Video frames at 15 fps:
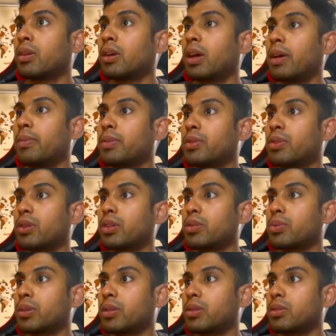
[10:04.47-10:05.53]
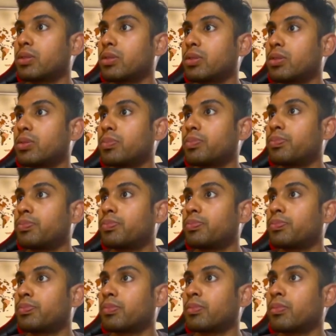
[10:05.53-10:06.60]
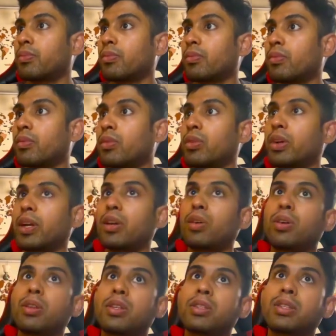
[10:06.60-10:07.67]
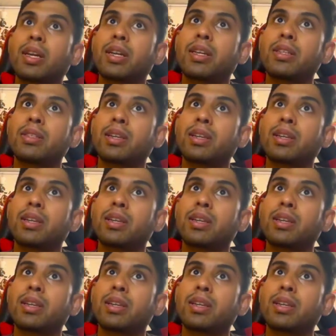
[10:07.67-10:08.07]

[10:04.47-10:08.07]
Amazon as well. So you get all these IDs,